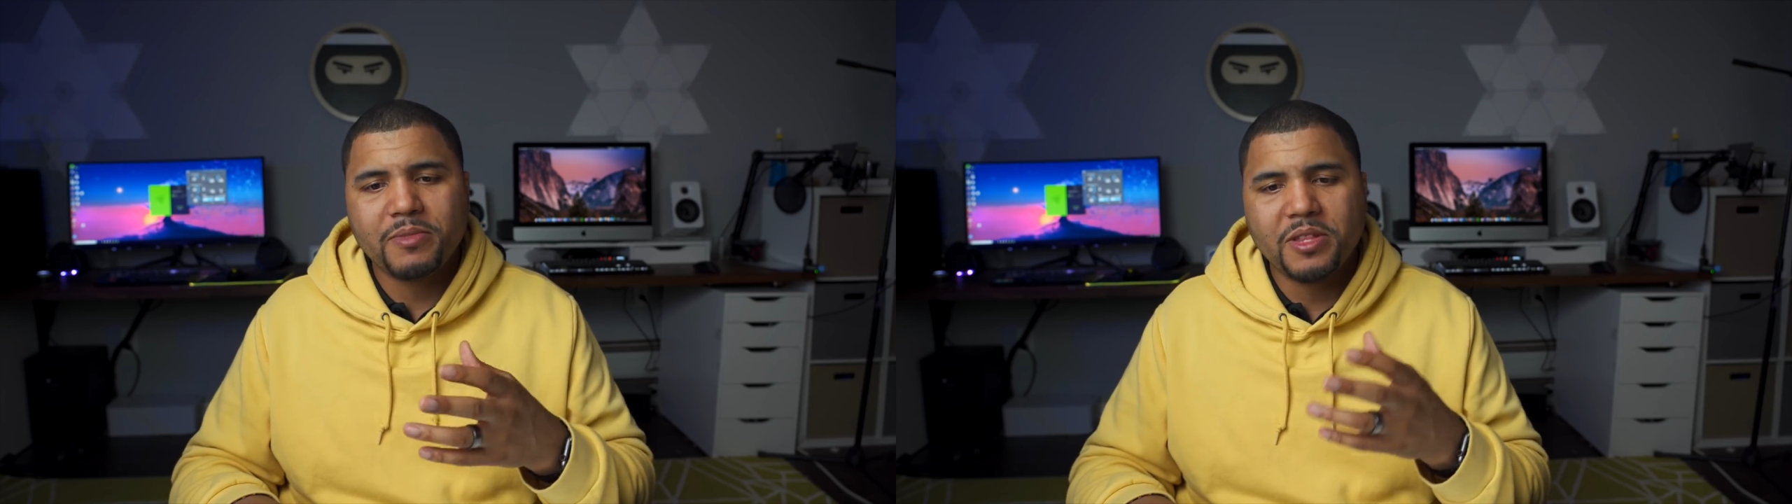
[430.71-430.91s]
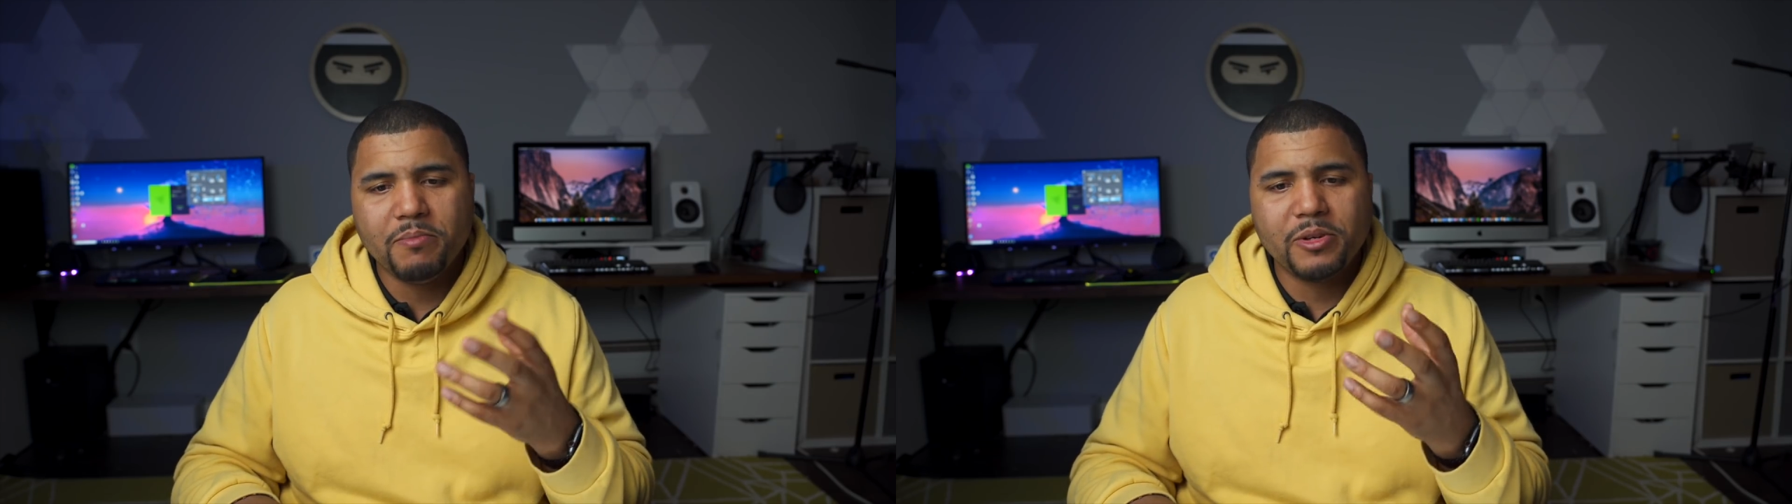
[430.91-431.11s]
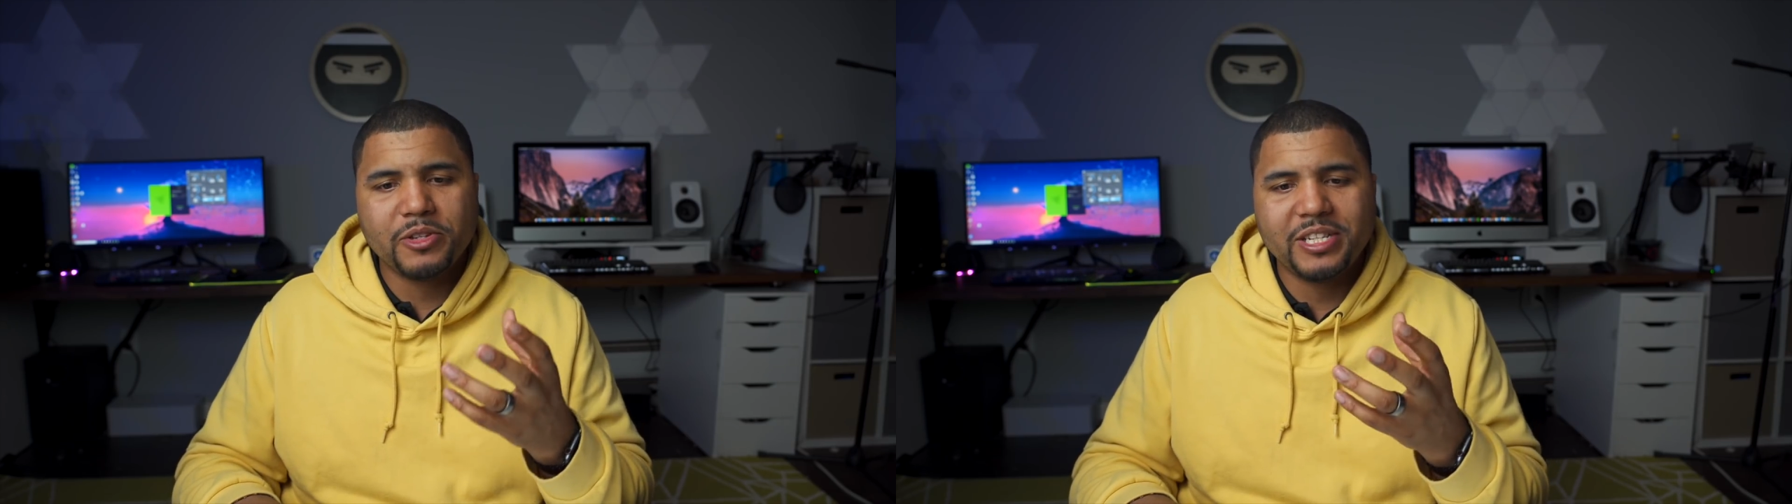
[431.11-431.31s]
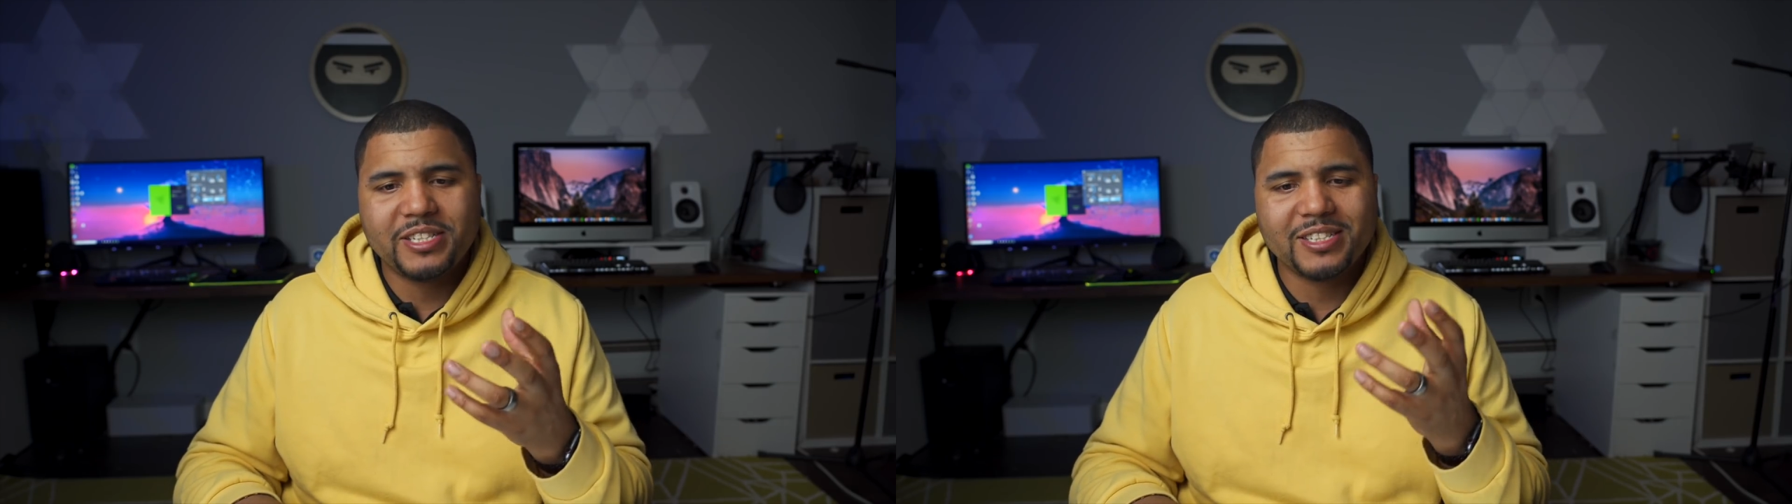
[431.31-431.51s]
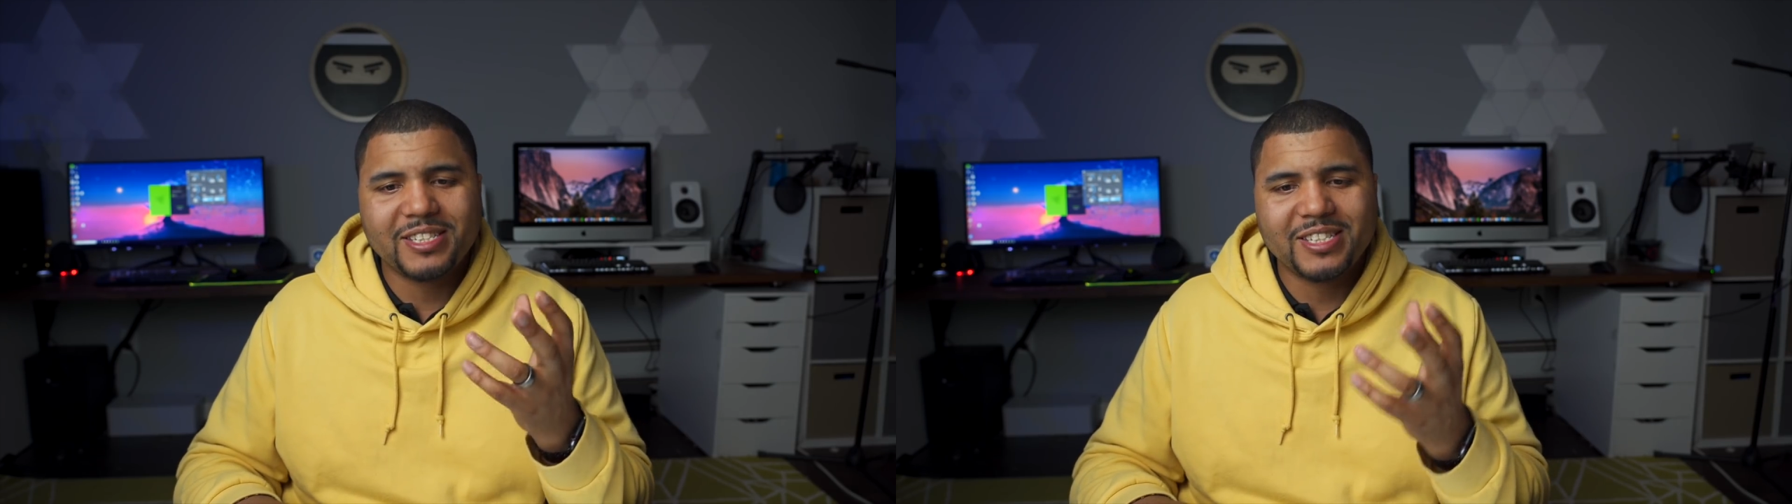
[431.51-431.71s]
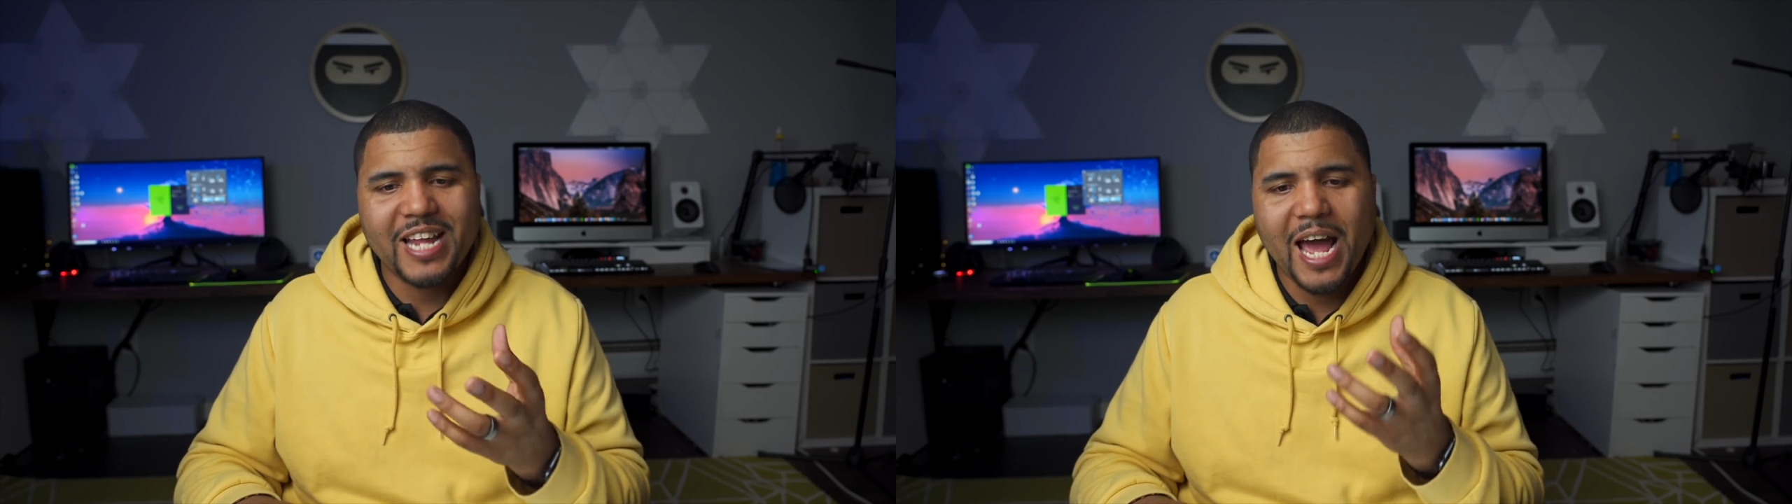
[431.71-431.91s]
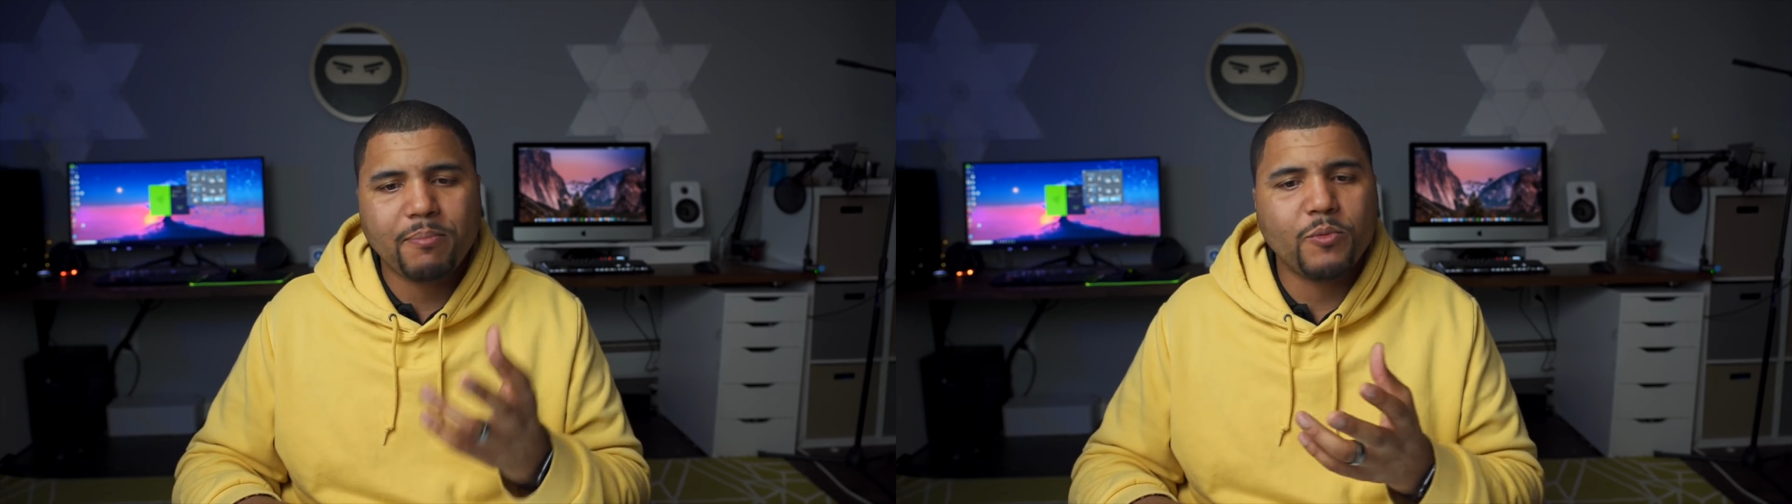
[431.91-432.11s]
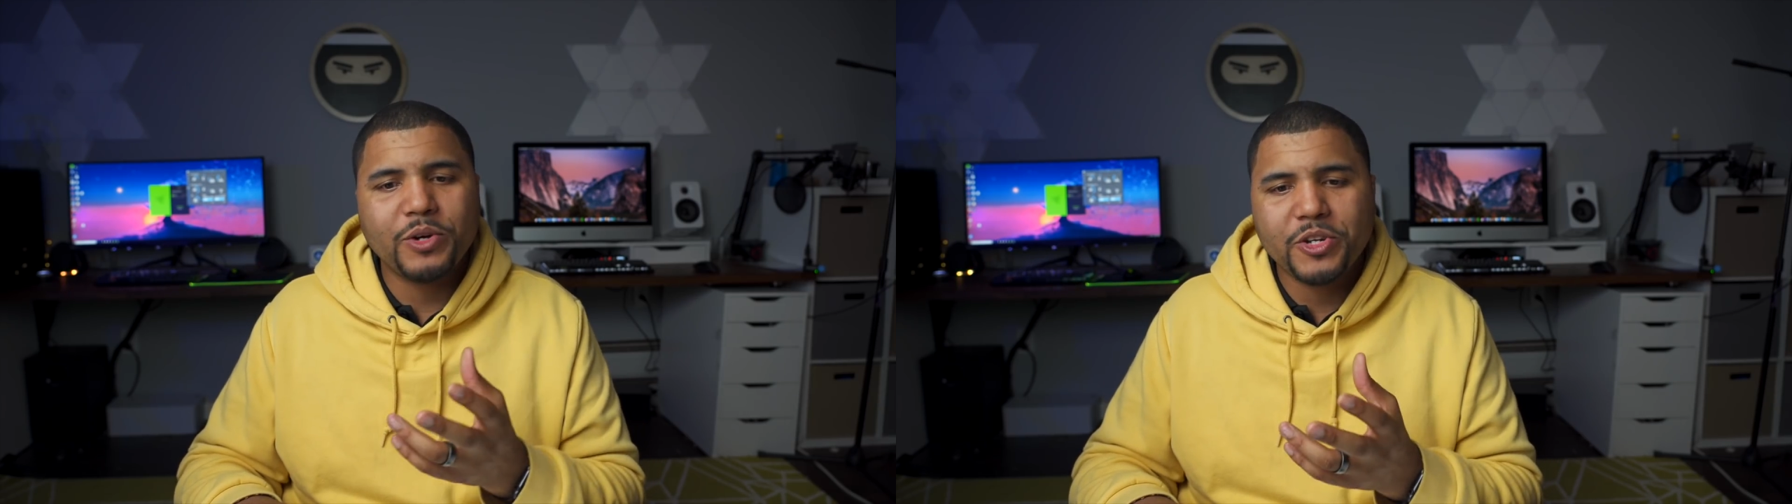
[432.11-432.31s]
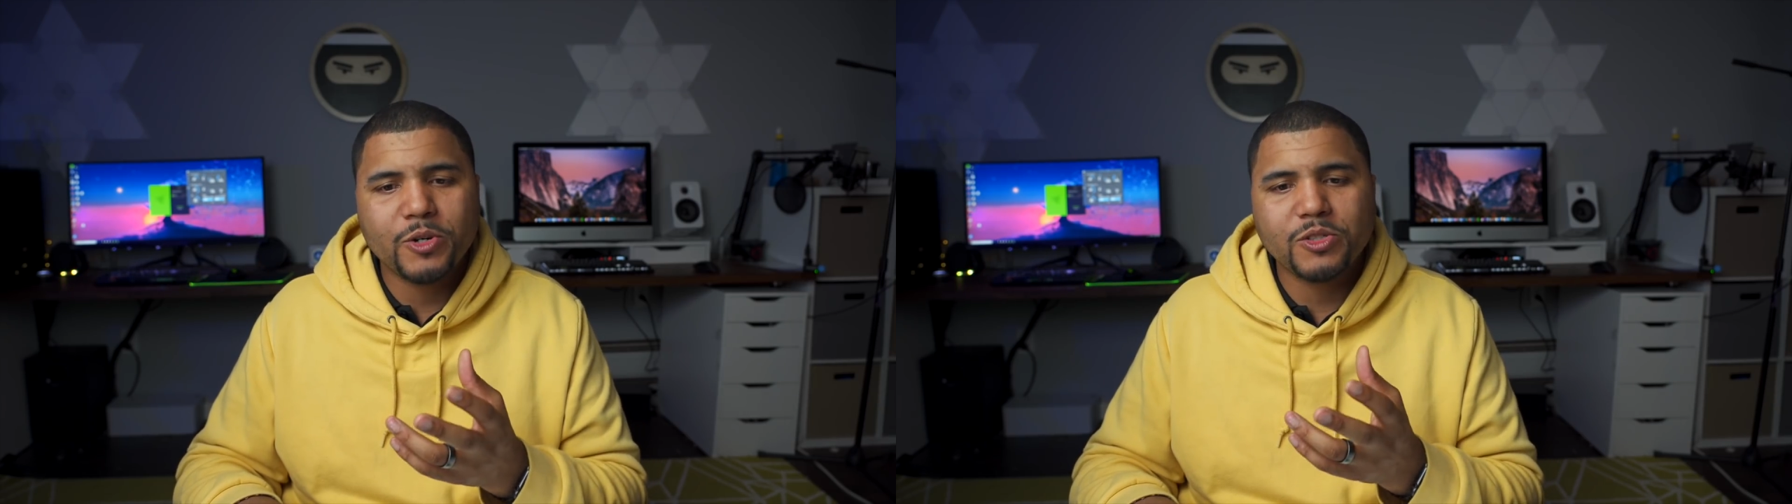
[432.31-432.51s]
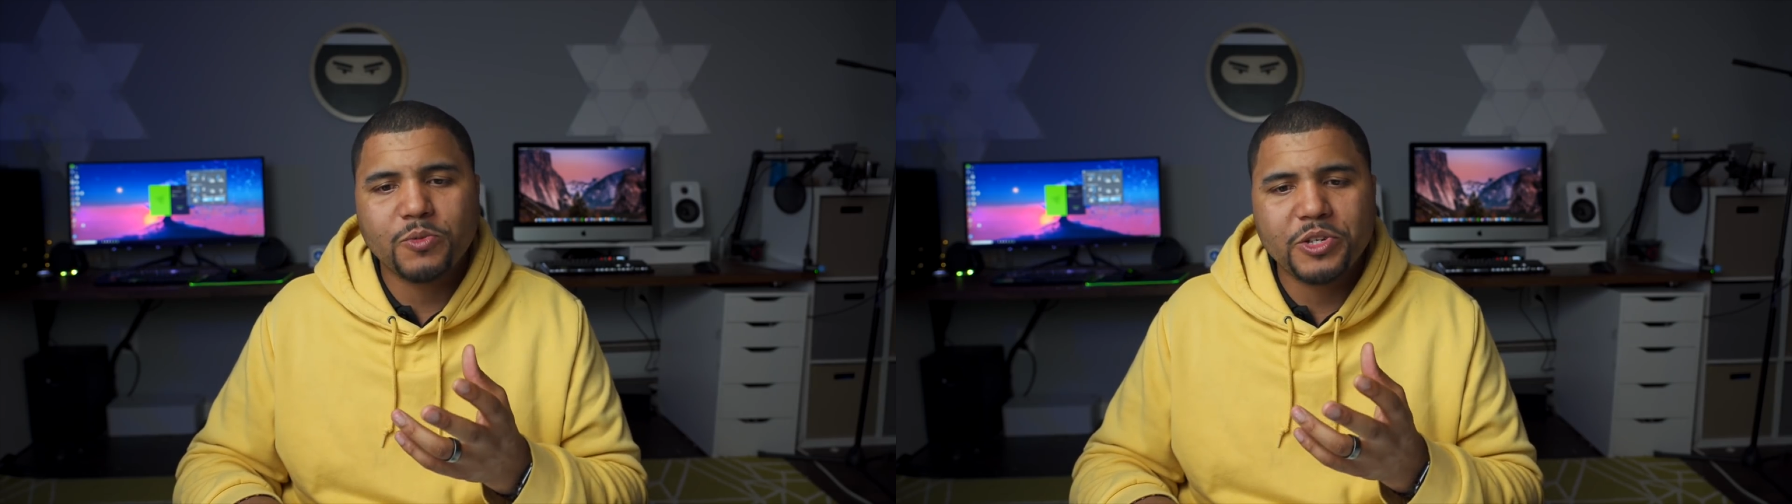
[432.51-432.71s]
the ability to snap
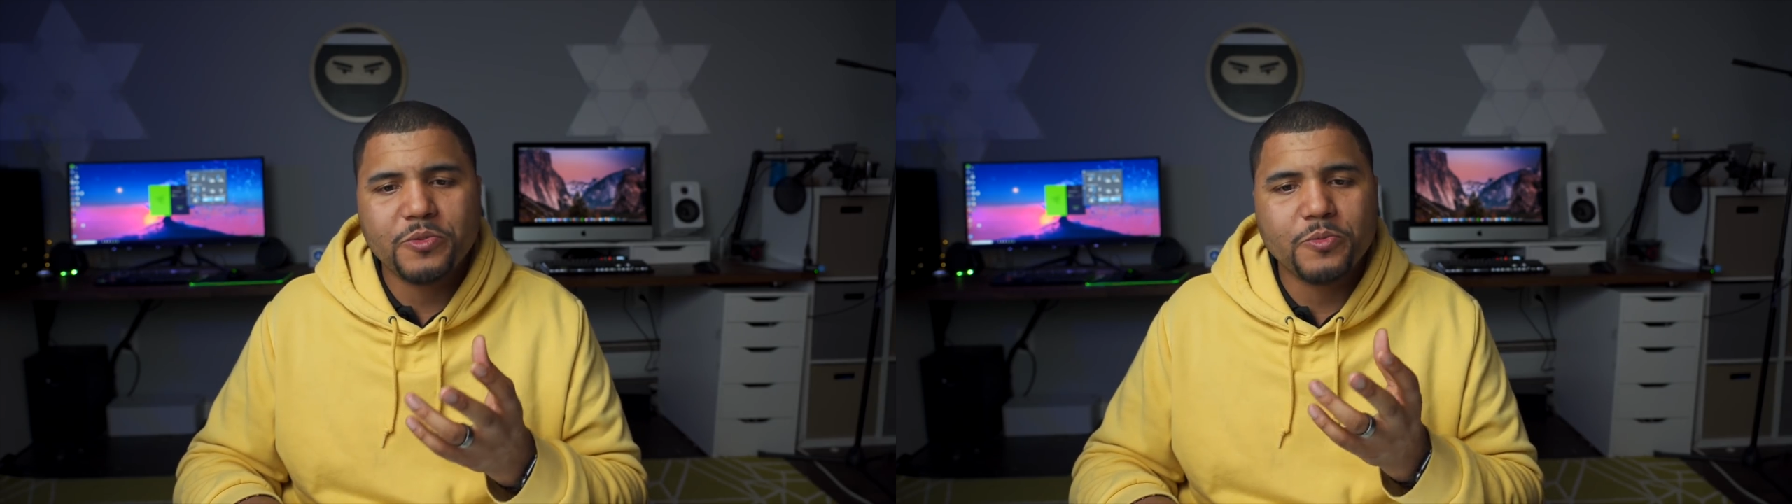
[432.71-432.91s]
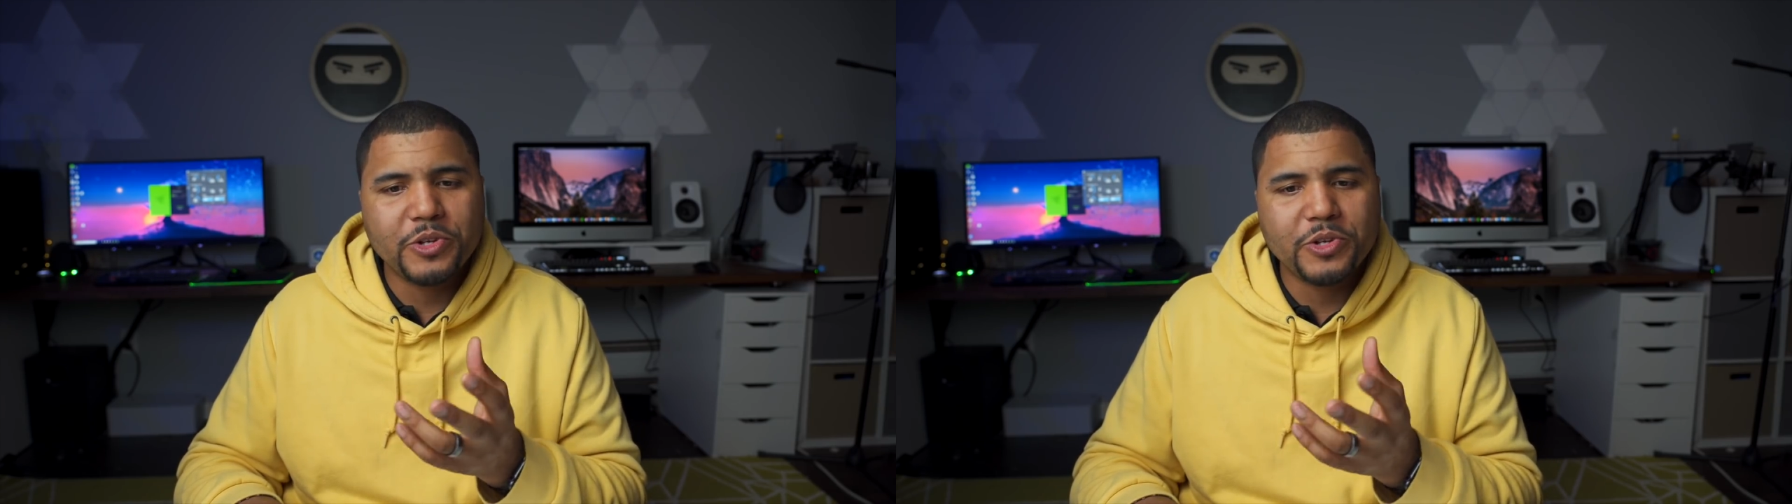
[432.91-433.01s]
windows when, you,